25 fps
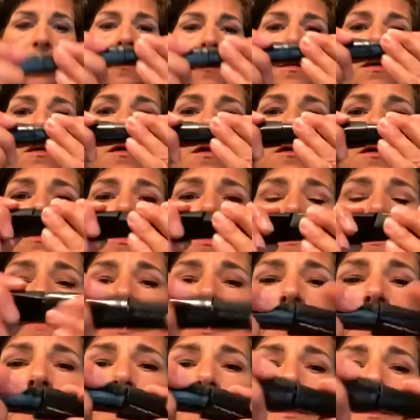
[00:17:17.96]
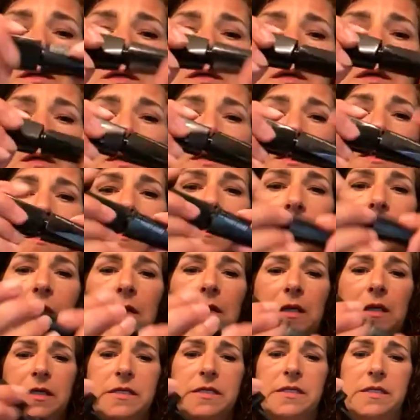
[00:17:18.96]
Ultimate.
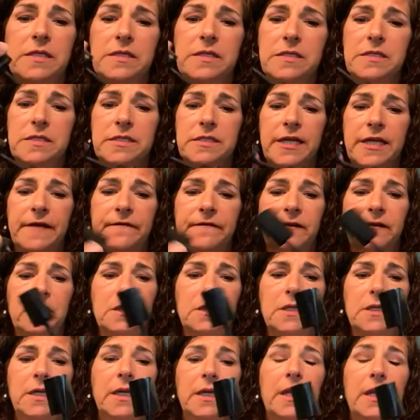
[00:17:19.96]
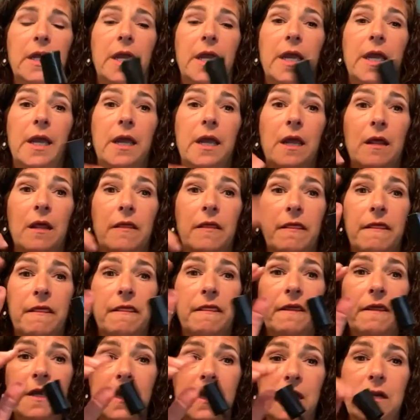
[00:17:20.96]
This is definitely a
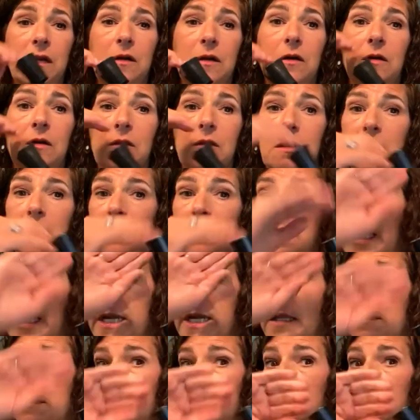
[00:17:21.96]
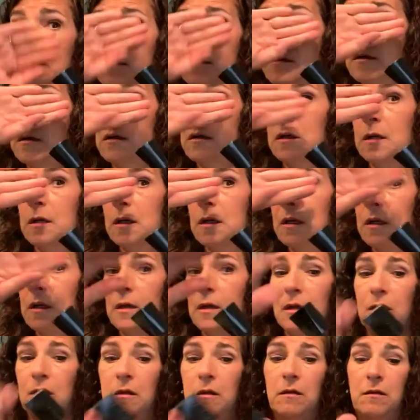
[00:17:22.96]
thickener, lengthener,
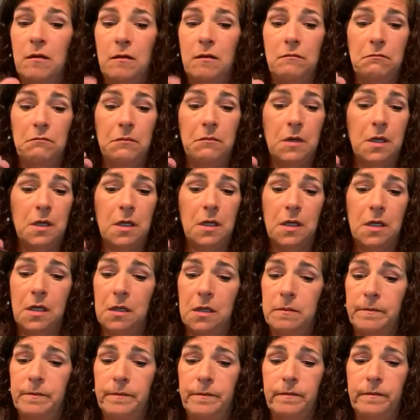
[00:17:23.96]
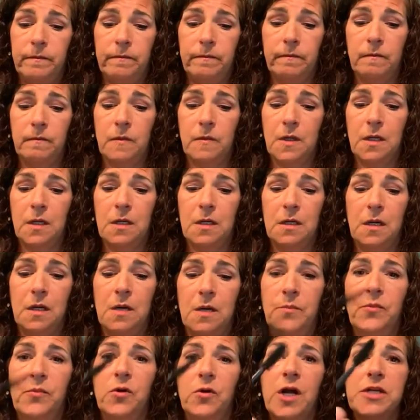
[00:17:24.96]
a
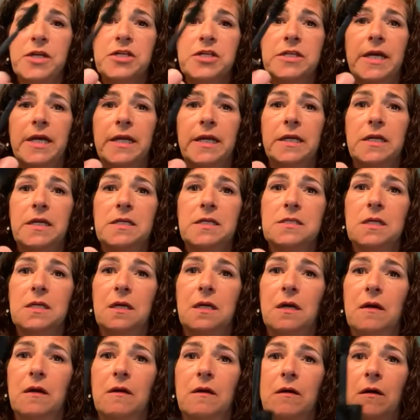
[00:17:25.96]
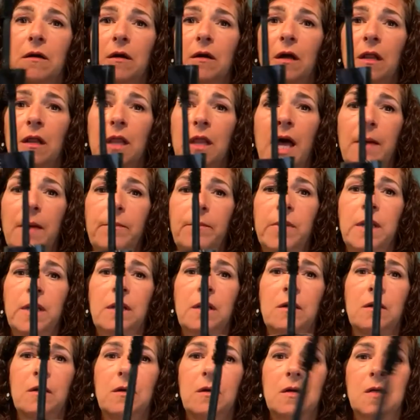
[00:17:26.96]
brush that is a lot
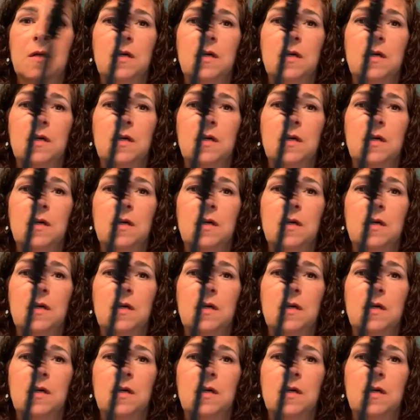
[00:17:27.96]
bigger.